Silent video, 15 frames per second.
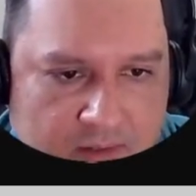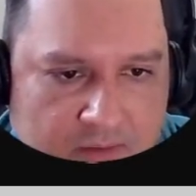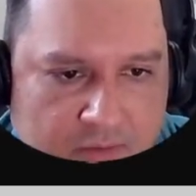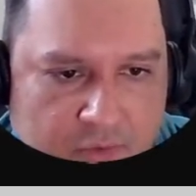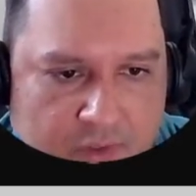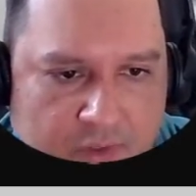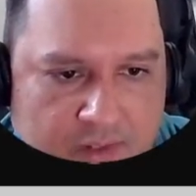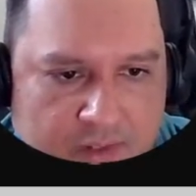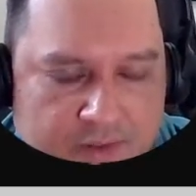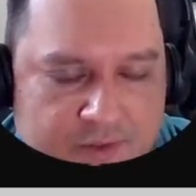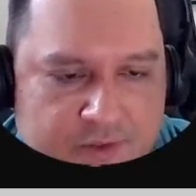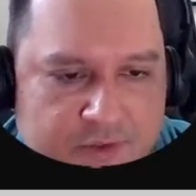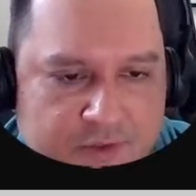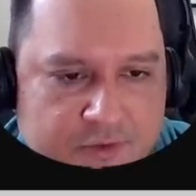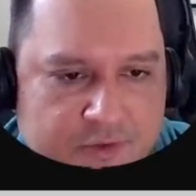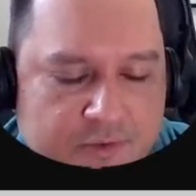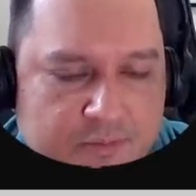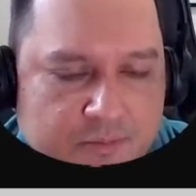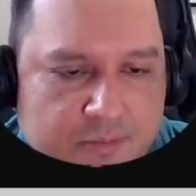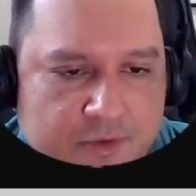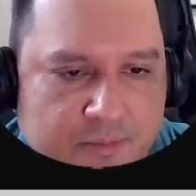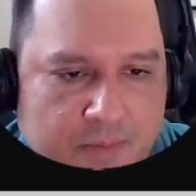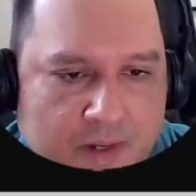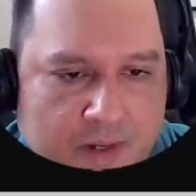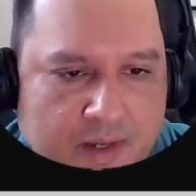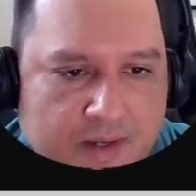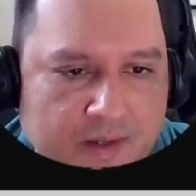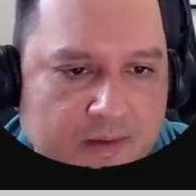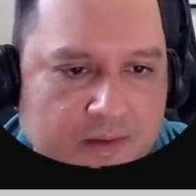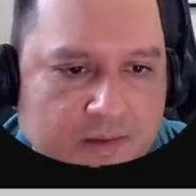We need to
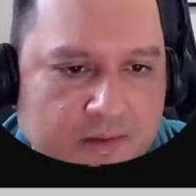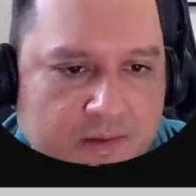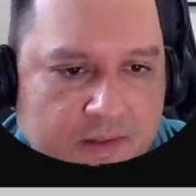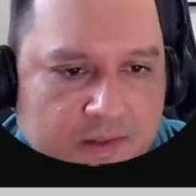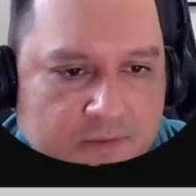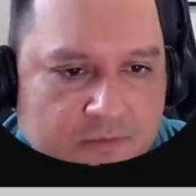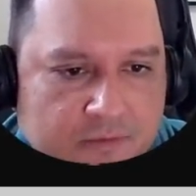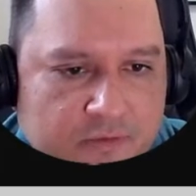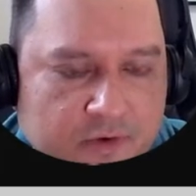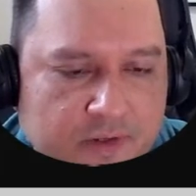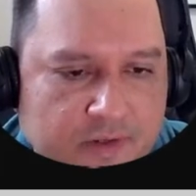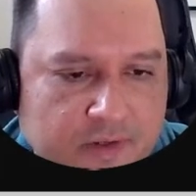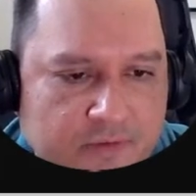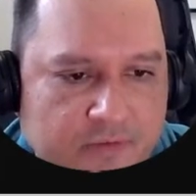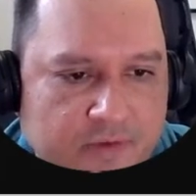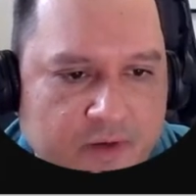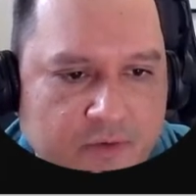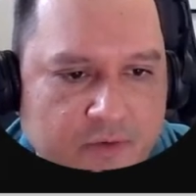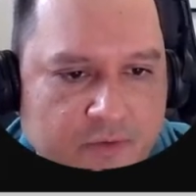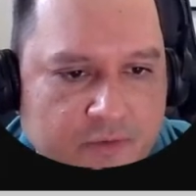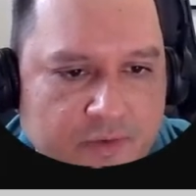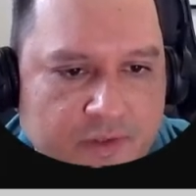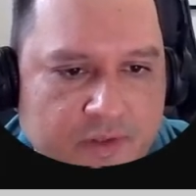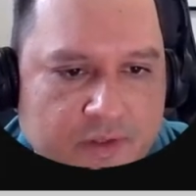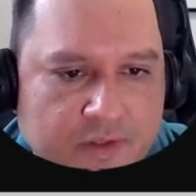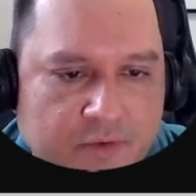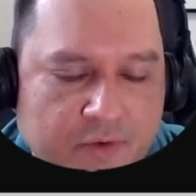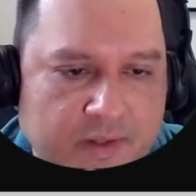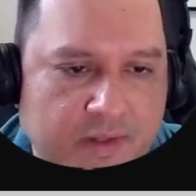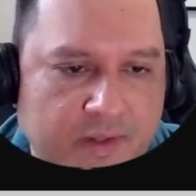multiply it for the value it
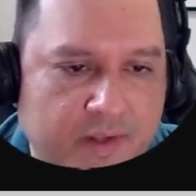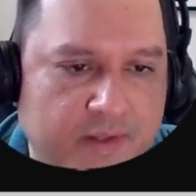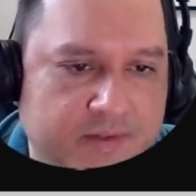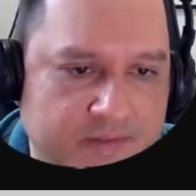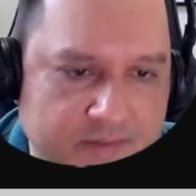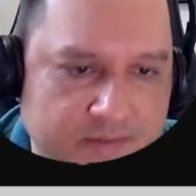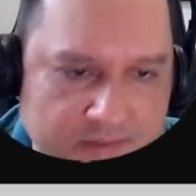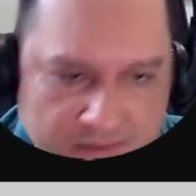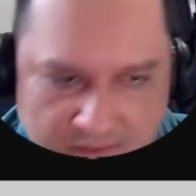already has.